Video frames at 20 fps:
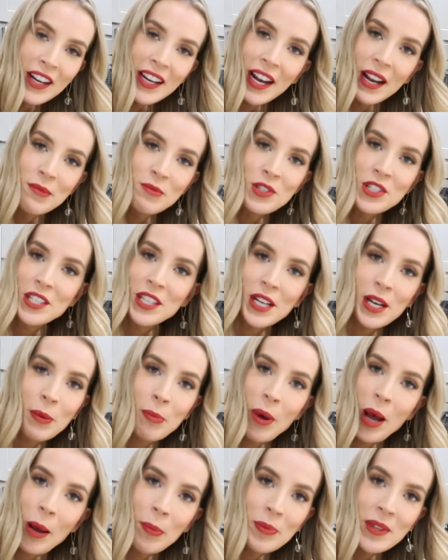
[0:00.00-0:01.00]
right, I'm just
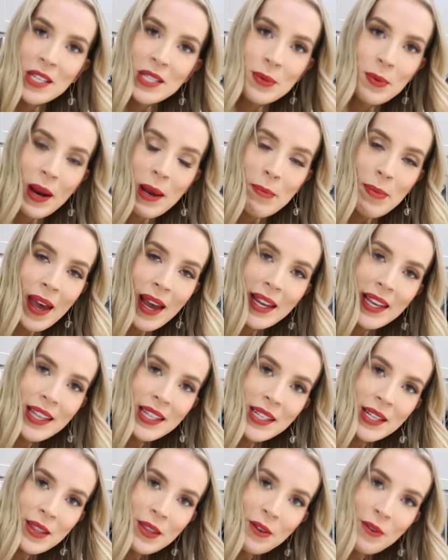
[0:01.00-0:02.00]
gonna pop this right back
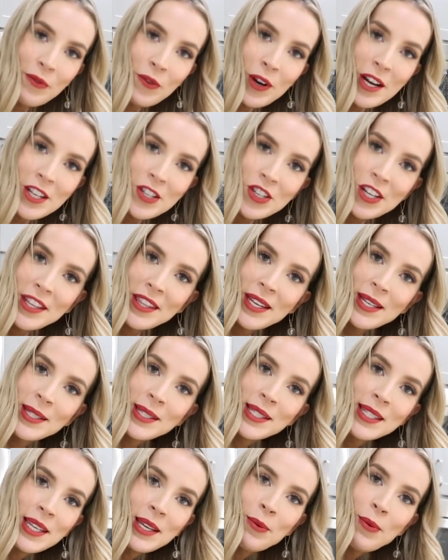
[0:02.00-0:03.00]
into the fridge and
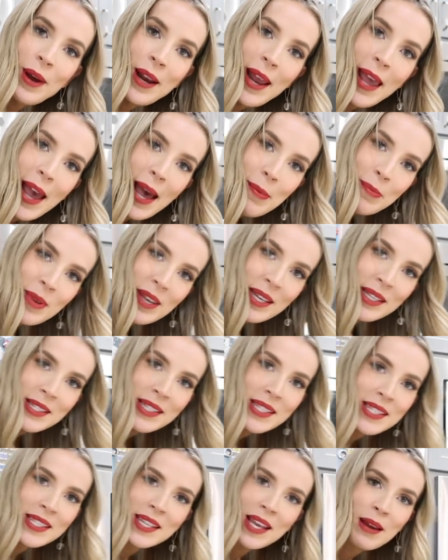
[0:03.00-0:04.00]
then see what happens.